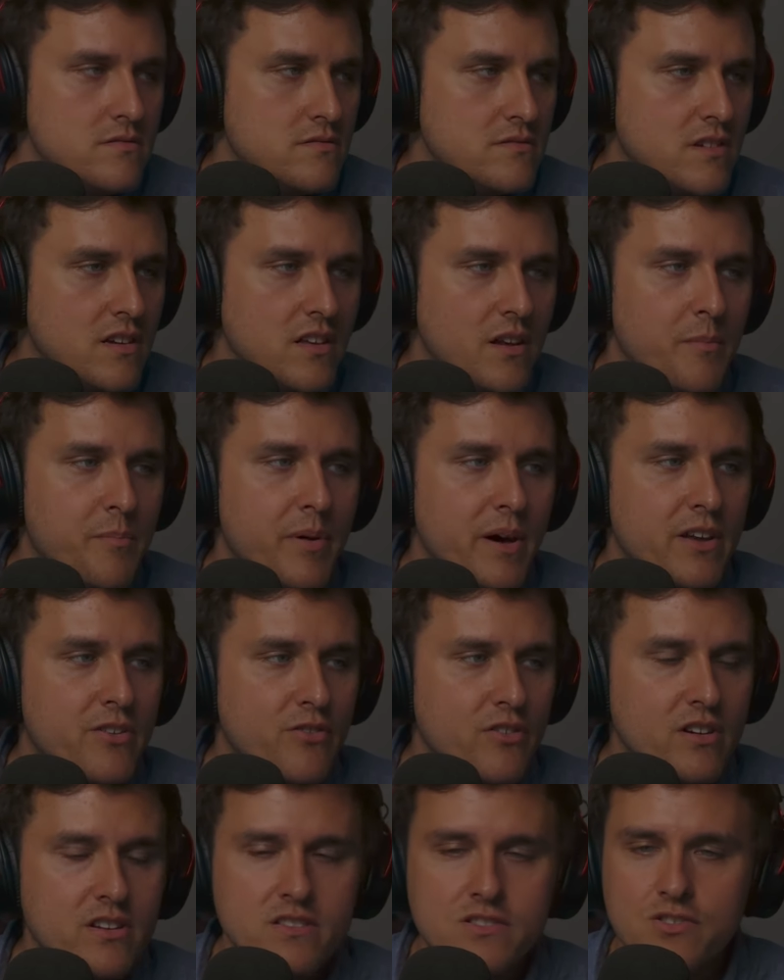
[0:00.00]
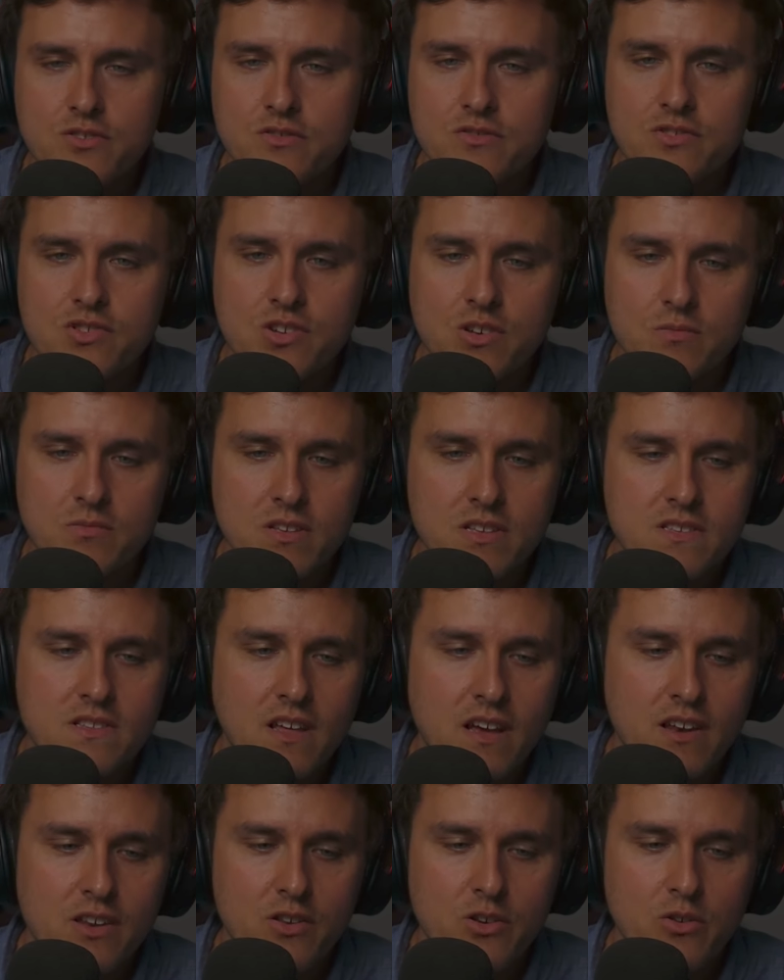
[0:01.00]
Get a better internship. That's
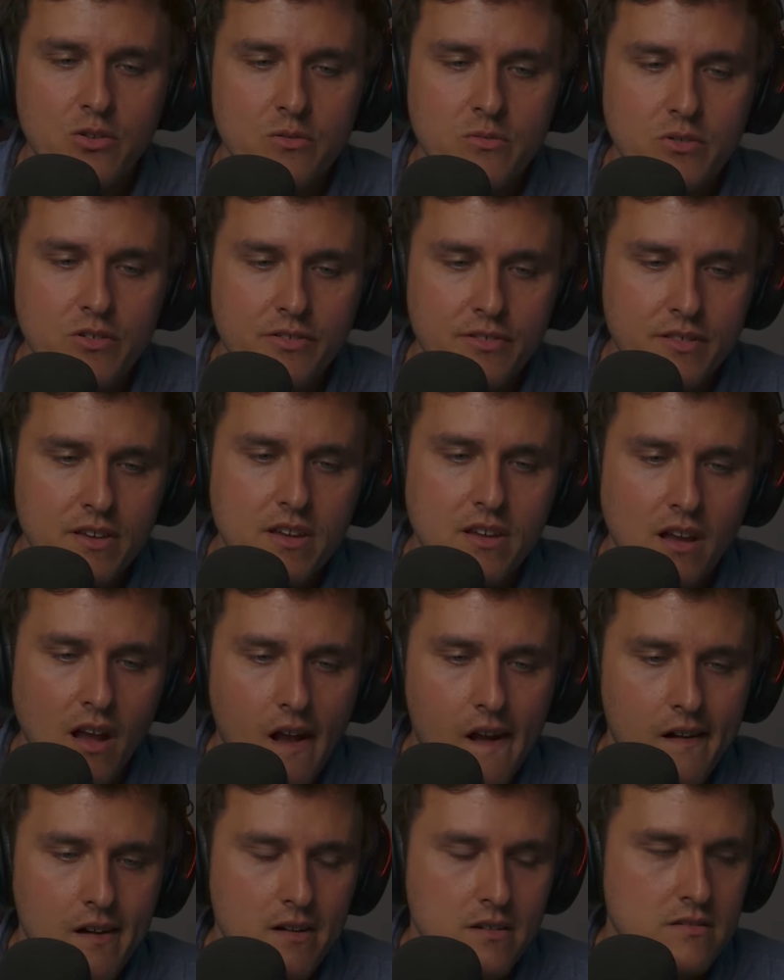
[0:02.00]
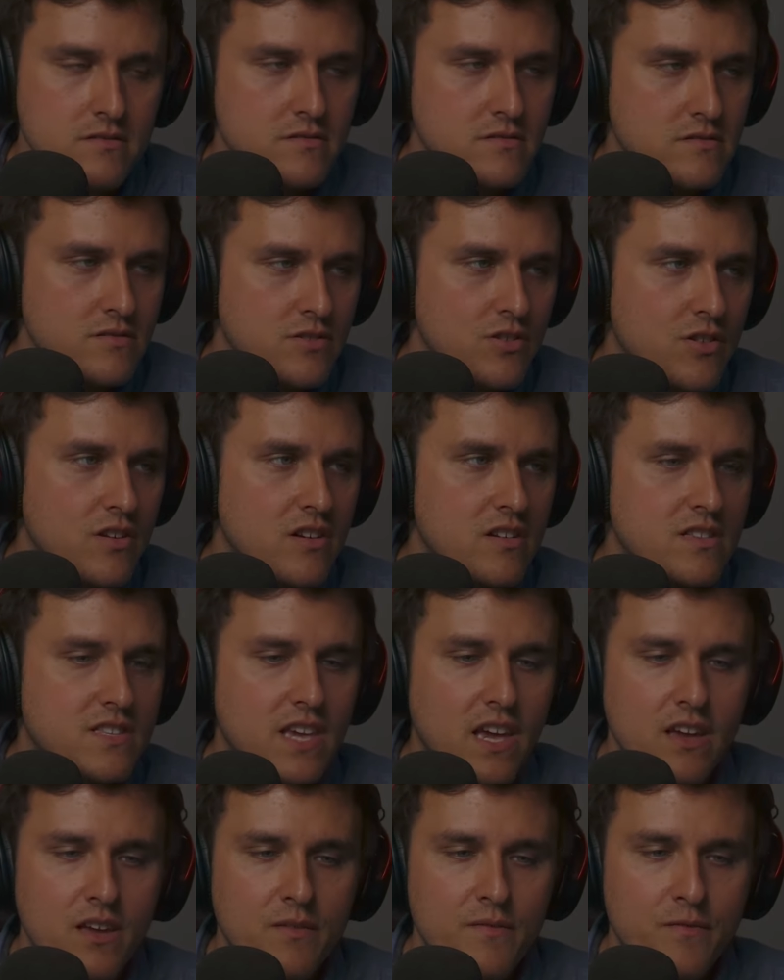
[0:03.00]
not a normal thing. You're getting
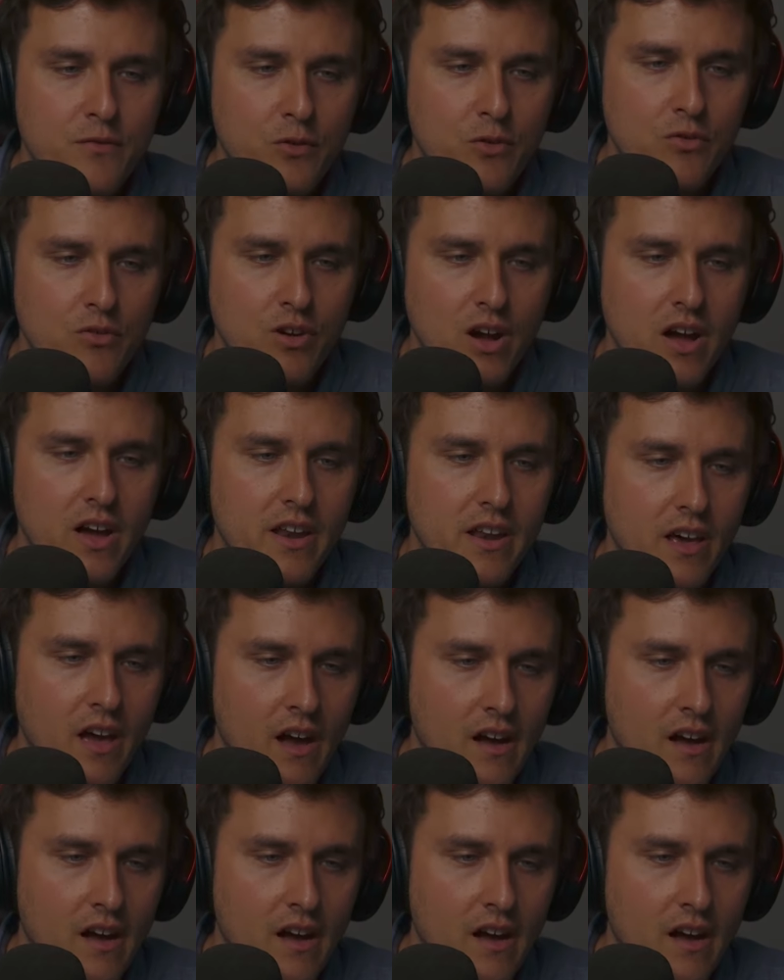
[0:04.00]
taken for a ride.